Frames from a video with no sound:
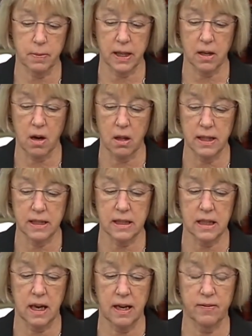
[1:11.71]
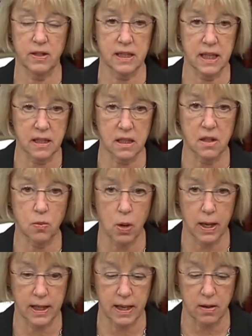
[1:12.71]
my colleagues and I have sent to the
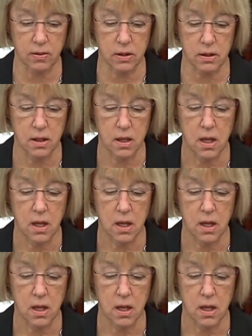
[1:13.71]
White House,